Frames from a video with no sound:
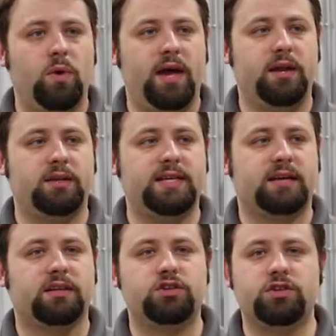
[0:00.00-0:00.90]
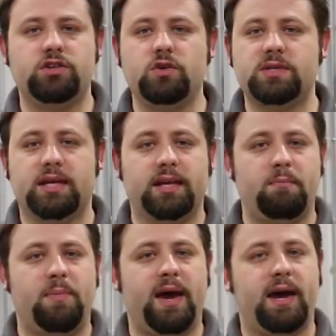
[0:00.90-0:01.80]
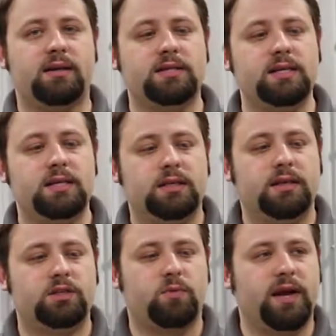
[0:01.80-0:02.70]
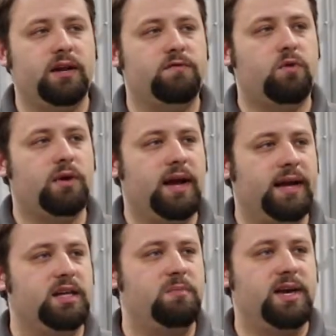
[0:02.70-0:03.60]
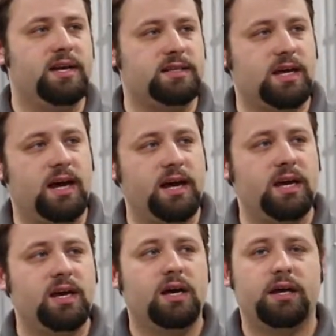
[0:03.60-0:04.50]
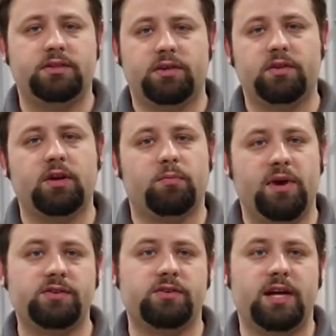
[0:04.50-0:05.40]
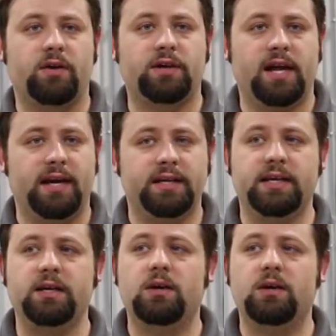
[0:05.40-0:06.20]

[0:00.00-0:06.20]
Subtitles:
When a technician's using an impact that's rated for 90 psi, I turn the compressor down to 90.